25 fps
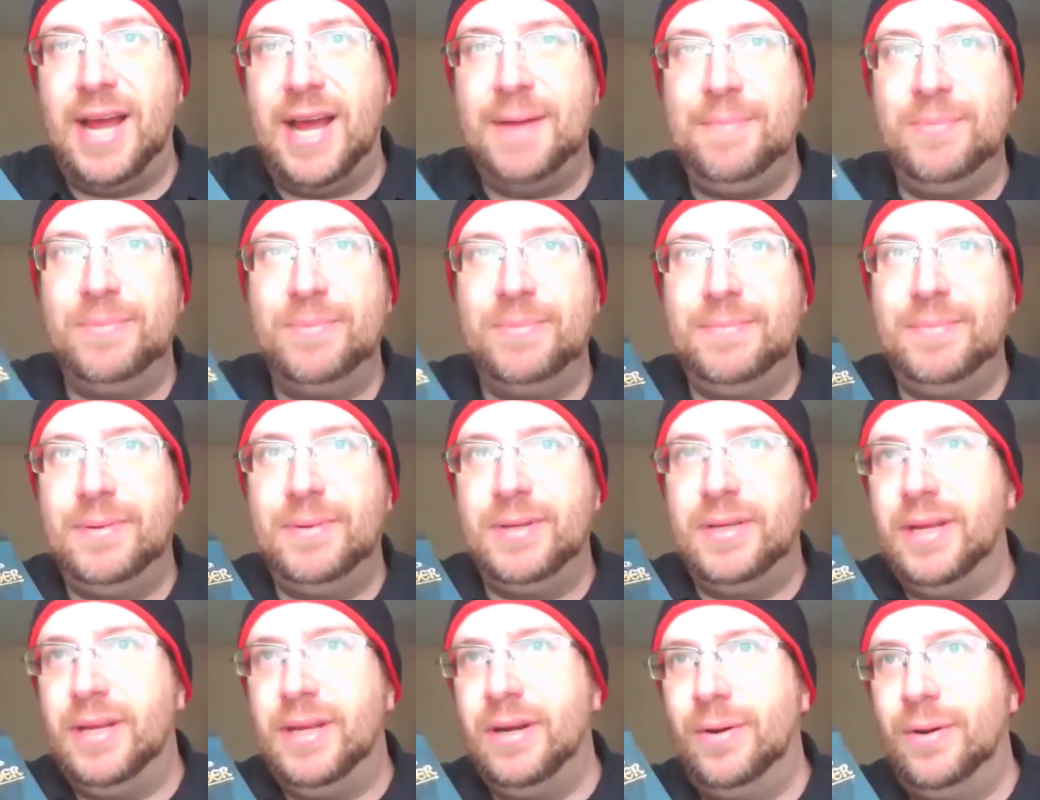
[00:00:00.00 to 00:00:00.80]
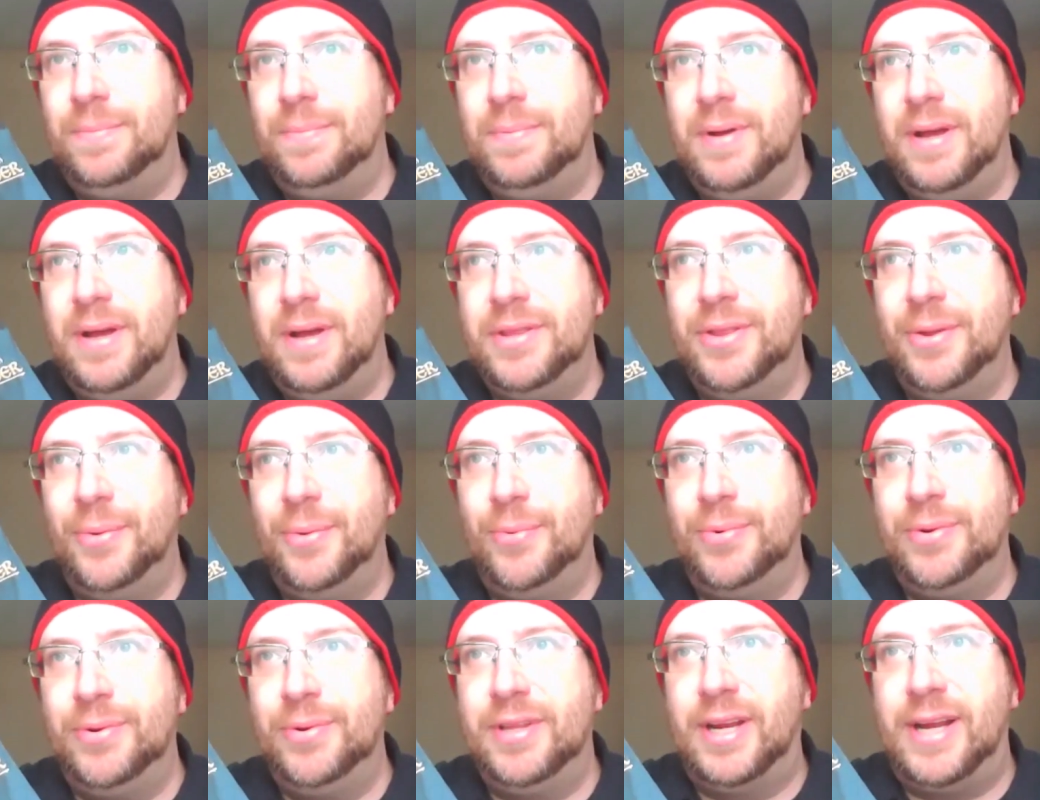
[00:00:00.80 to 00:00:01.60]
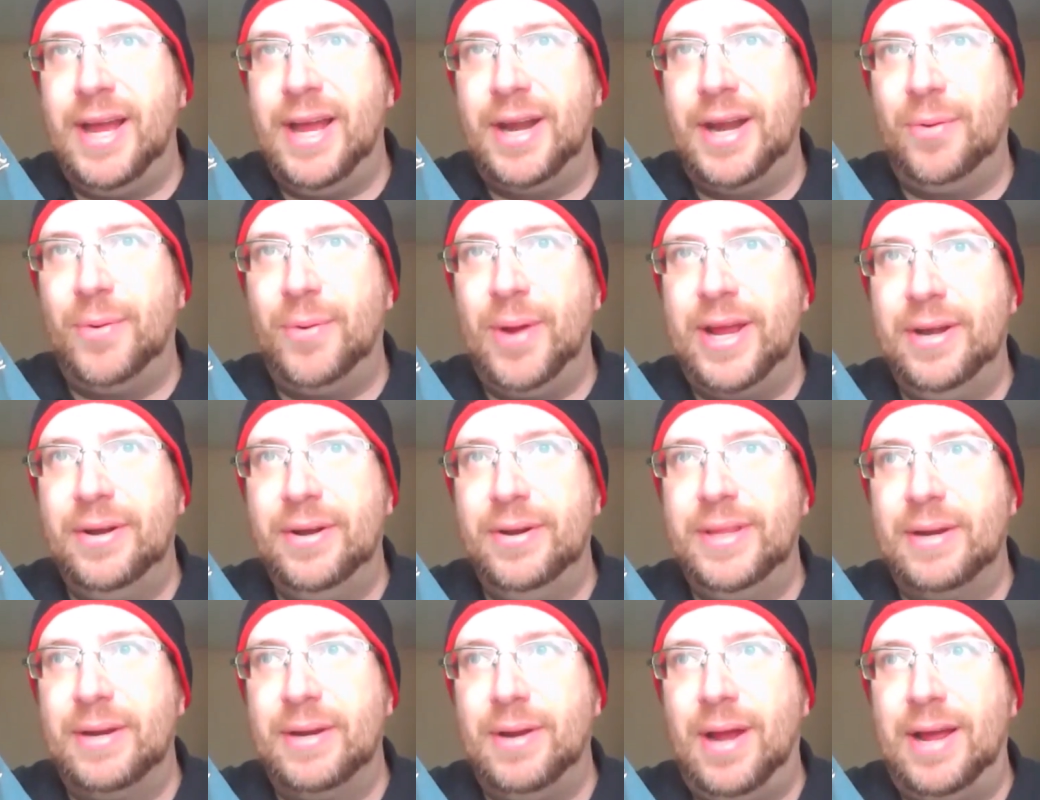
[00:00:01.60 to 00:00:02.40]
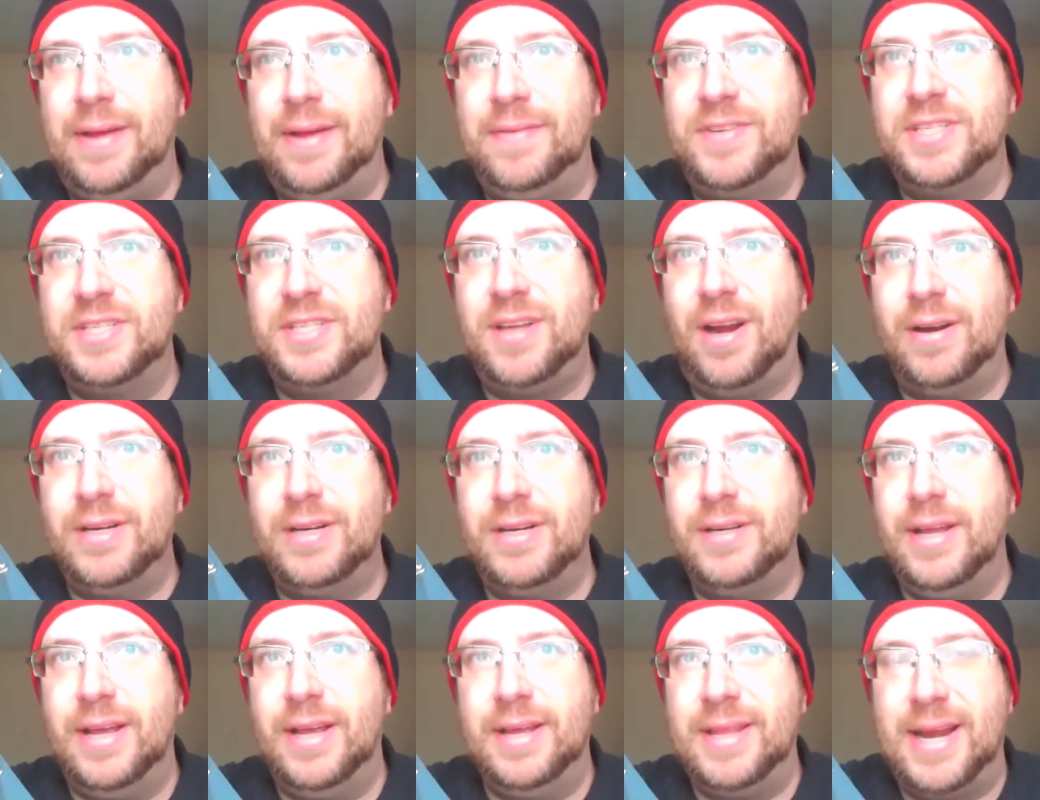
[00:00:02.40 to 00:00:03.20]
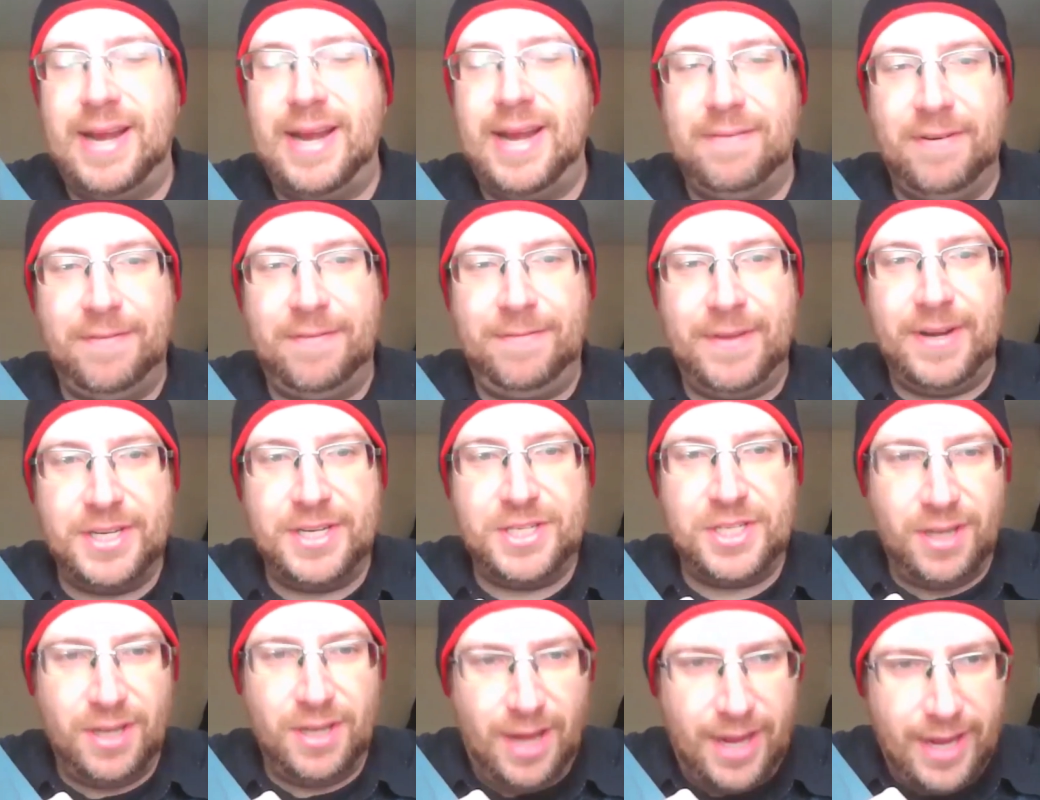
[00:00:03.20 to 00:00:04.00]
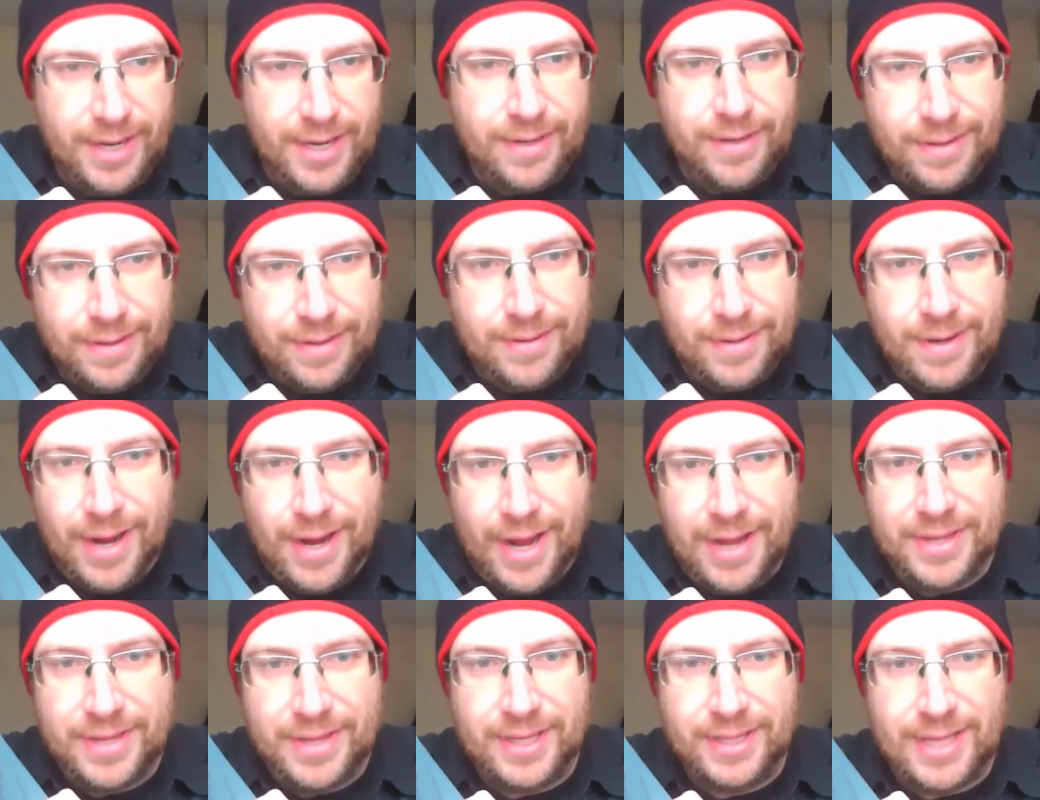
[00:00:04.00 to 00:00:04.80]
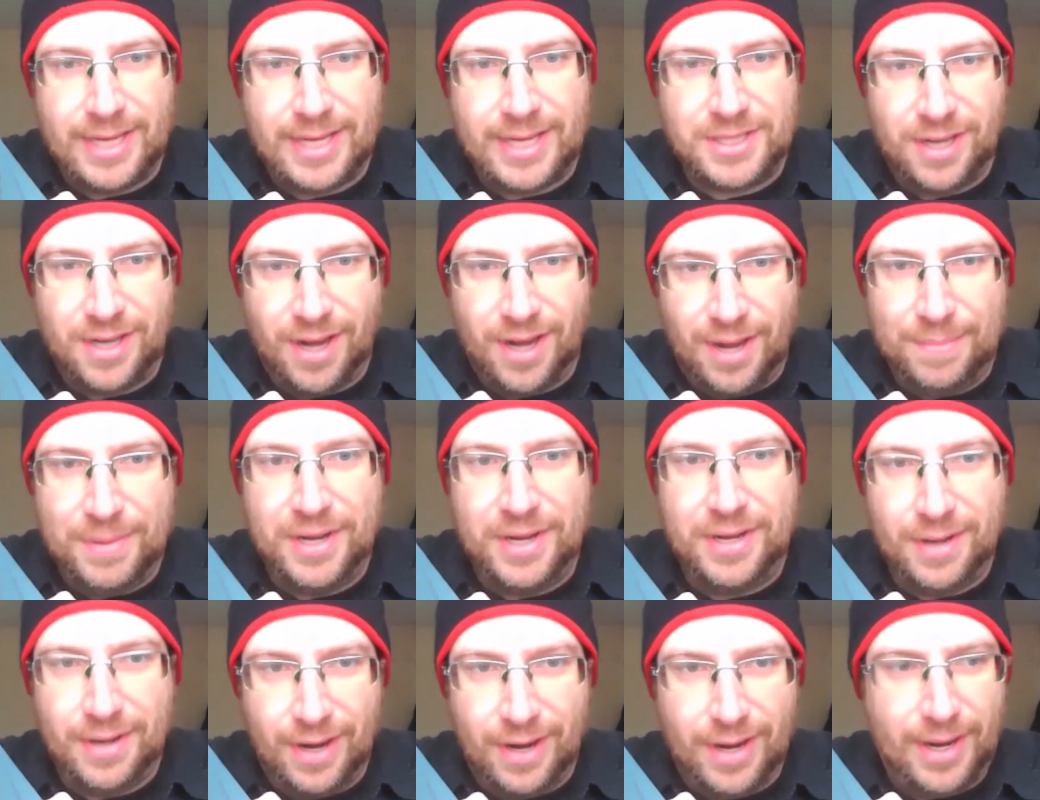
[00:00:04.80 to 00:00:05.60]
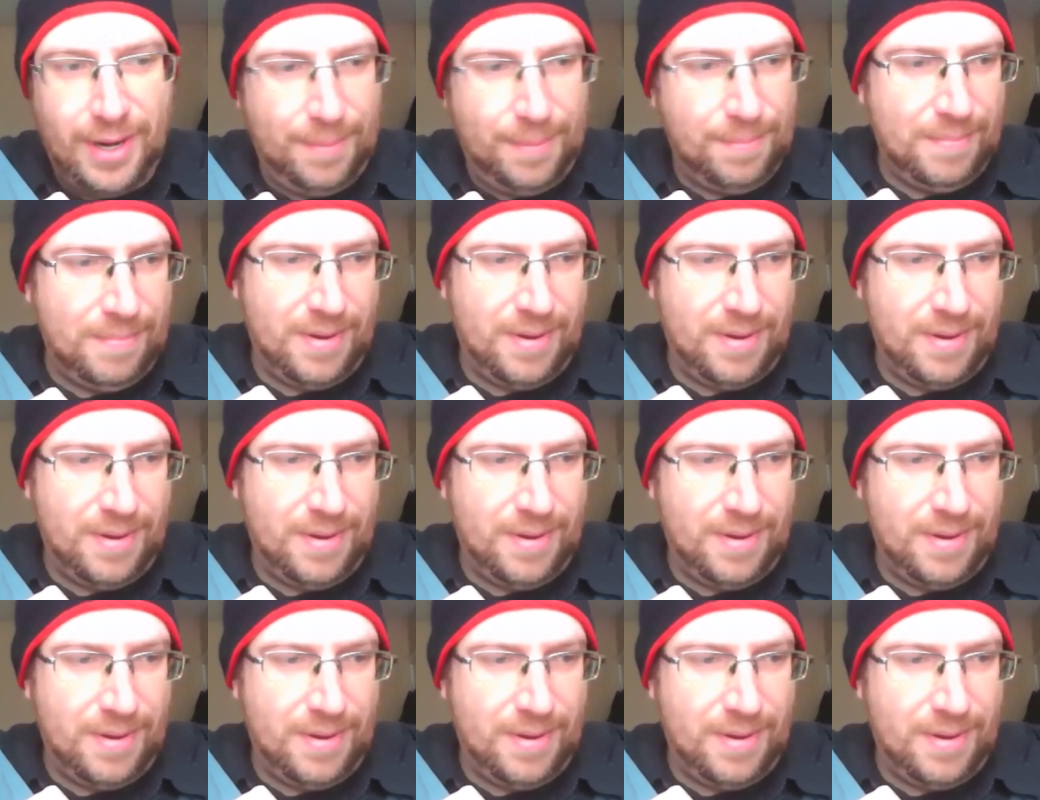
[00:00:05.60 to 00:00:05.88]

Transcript: I'm, you know, the the kind of writer that I start and I never finish a lot. I think that's common. I think